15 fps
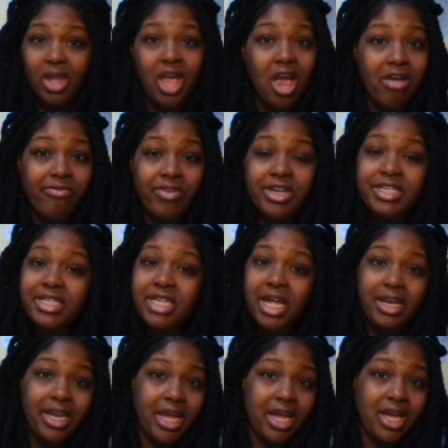every
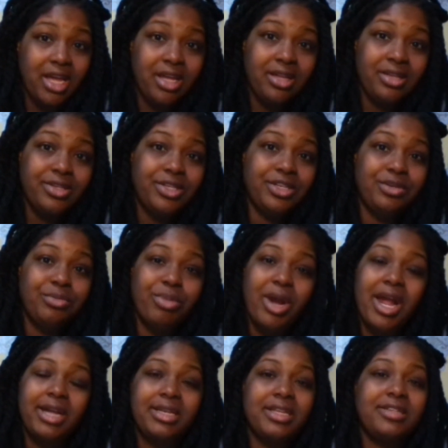Sunday to
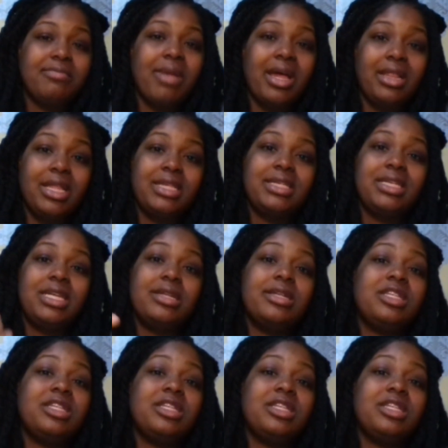practice my listening